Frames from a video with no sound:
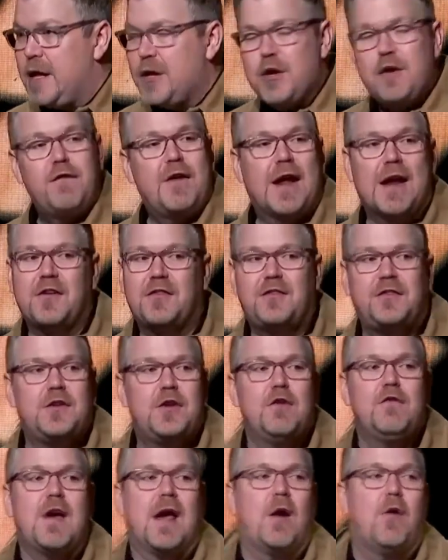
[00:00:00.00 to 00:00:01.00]
You've got
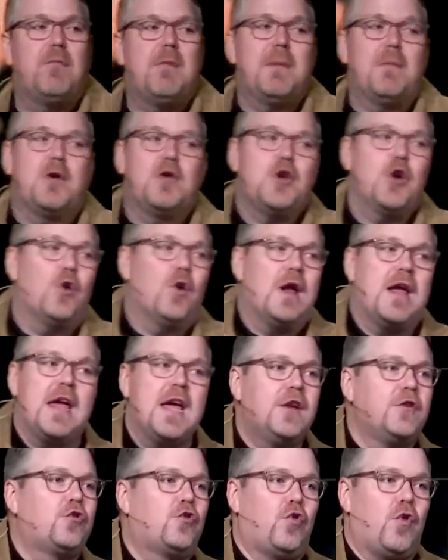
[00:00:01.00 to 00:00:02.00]
to remember you're
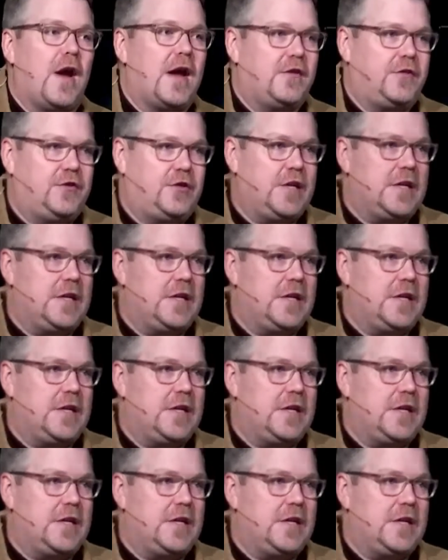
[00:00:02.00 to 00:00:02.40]
in Christ